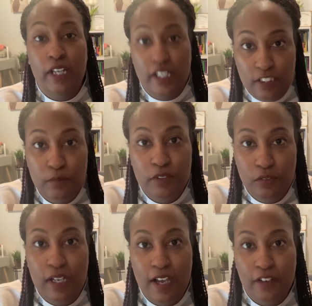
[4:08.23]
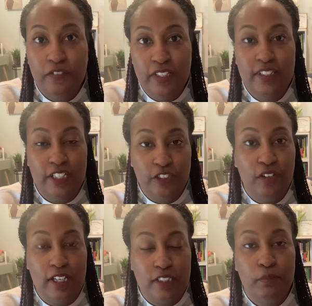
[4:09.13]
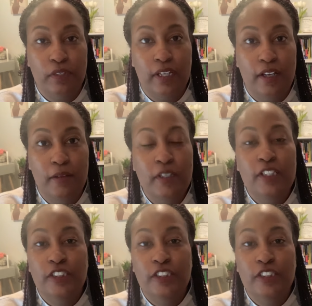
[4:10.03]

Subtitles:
there's some new counterfeits that try to spring up.